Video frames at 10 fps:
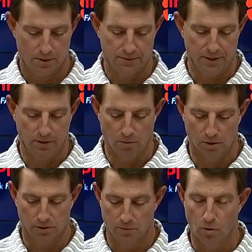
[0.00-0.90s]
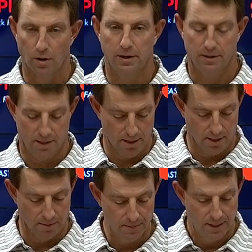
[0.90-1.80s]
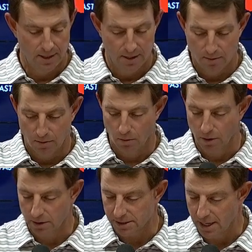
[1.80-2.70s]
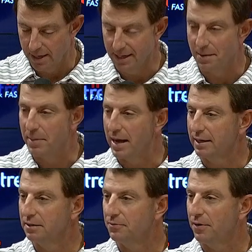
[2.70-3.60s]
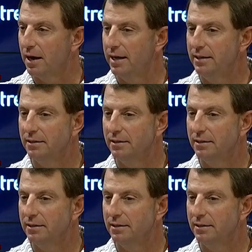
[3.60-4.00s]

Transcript: Okay, thank you, Ross. Good morning. Well, we're excited to get back in the fight.